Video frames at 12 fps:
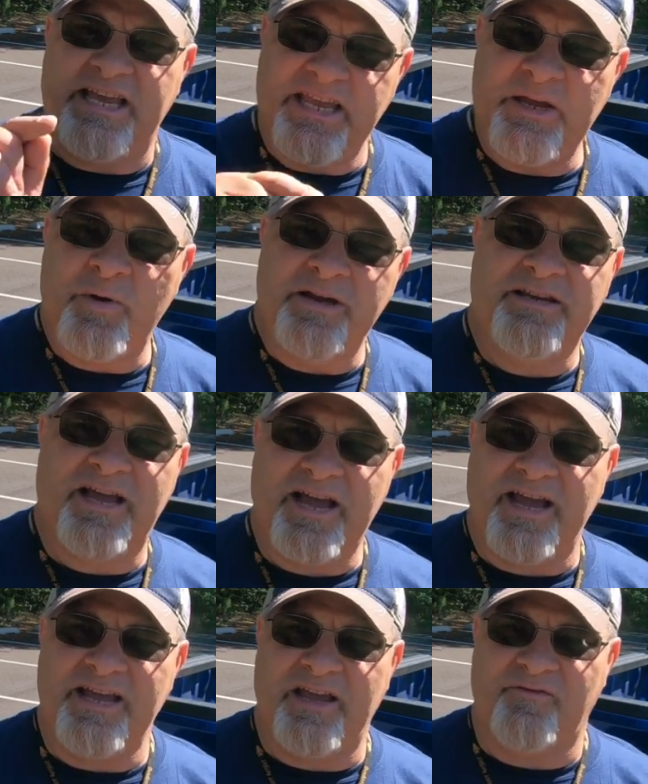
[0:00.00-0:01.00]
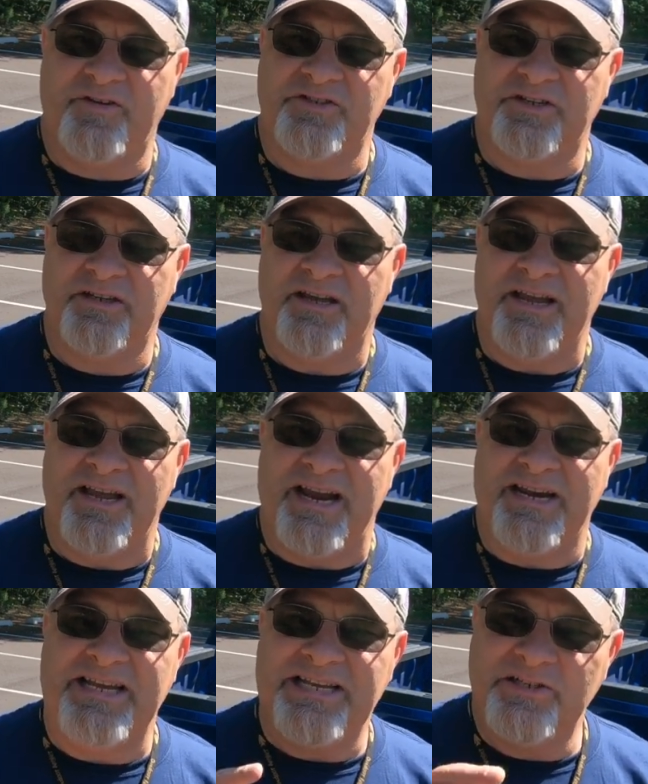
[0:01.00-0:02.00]
went kayak fishing,
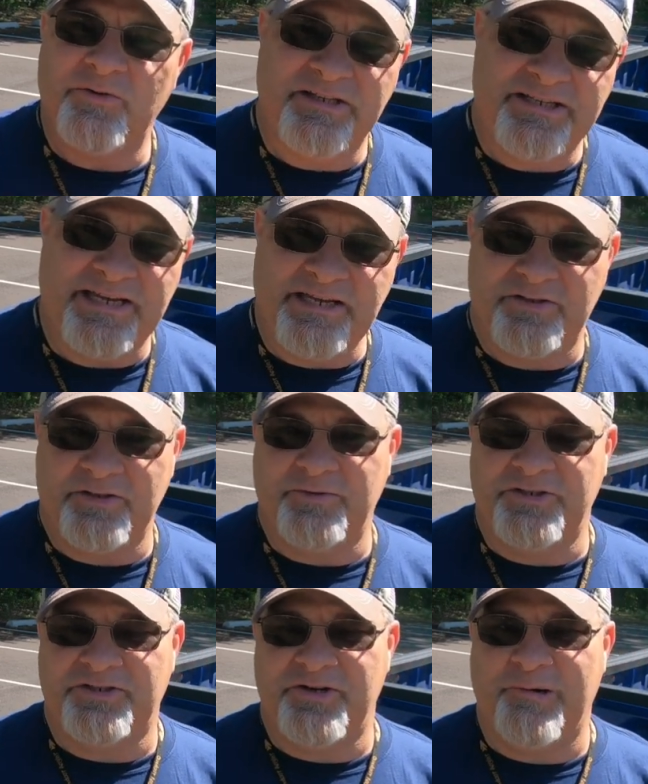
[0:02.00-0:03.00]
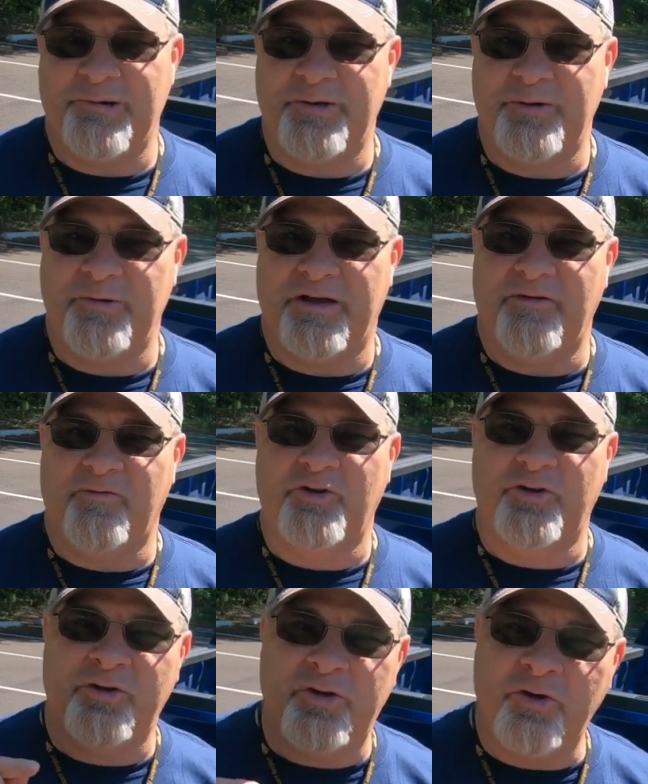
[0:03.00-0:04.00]
and he's going to teach you and show you a
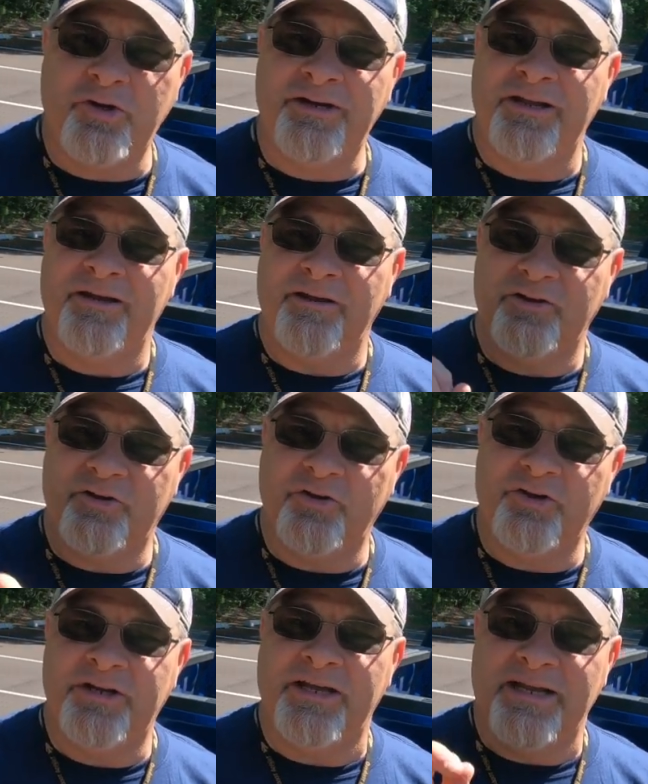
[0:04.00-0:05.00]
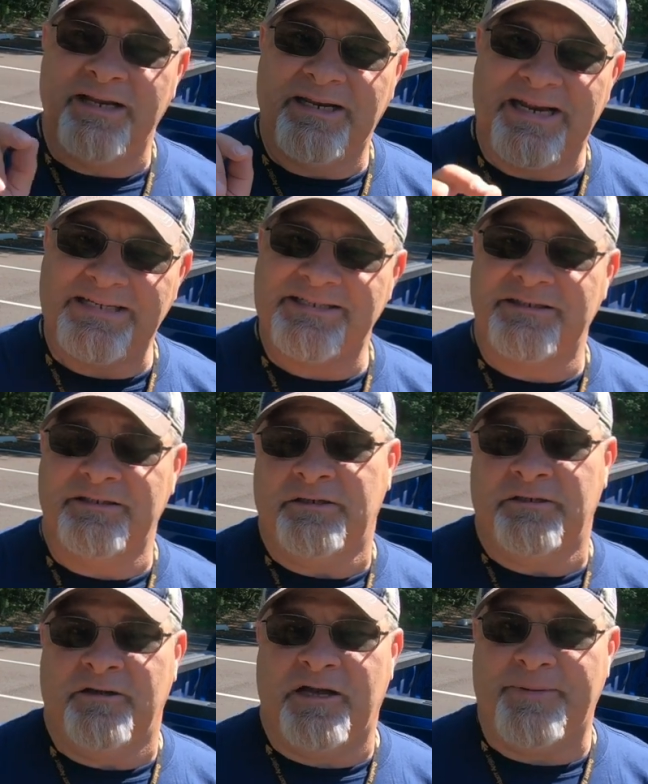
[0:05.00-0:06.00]
good lesson
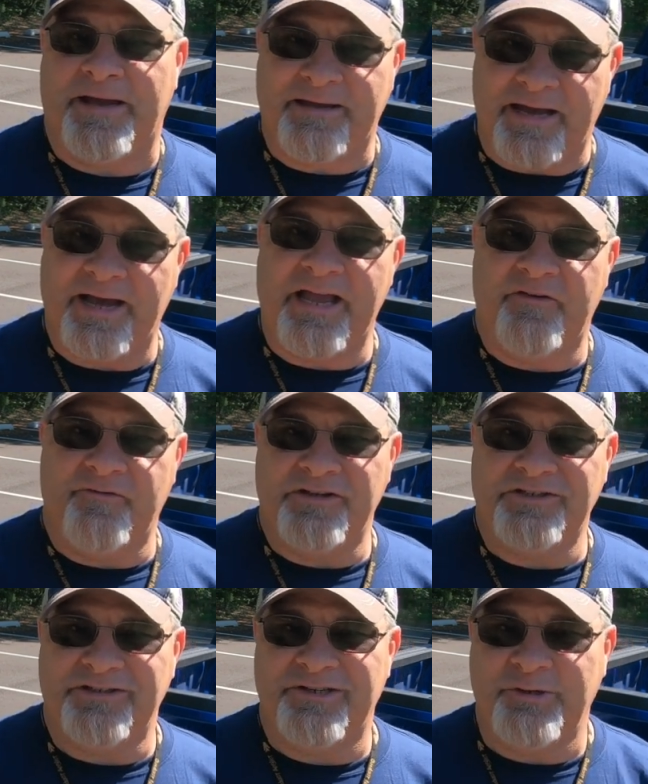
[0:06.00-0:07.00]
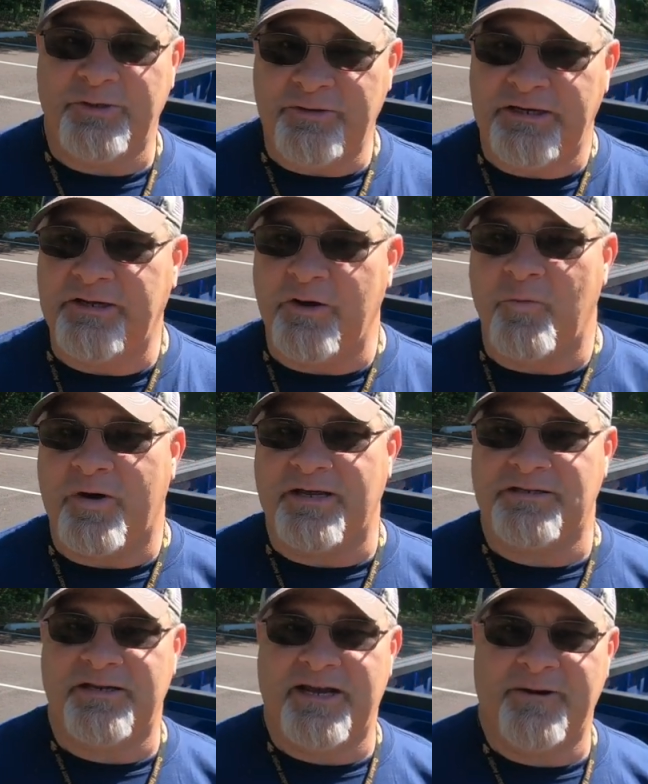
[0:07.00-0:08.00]
about kayak fishing. So you need to go
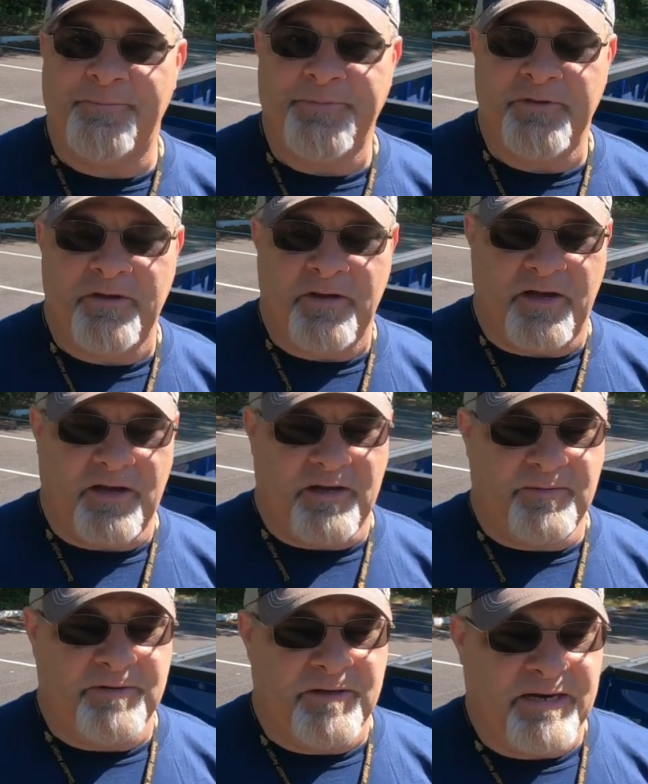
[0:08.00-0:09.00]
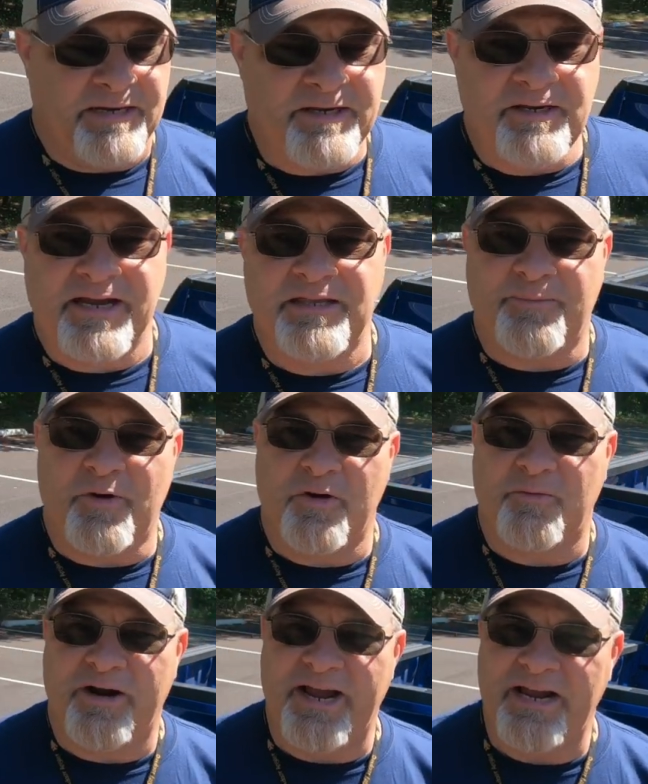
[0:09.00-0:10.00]
watch that. And then you got the
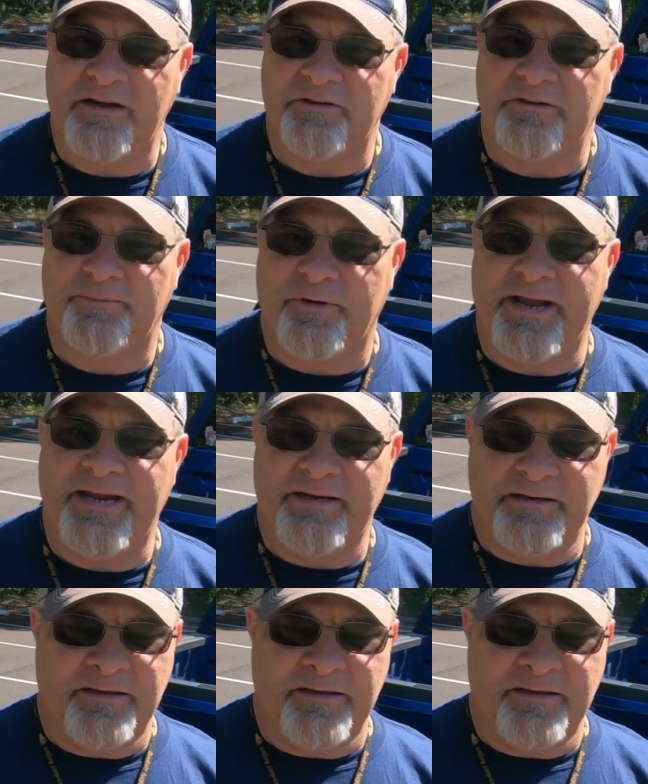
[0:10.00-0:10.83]
Baltimore angler, Brandon.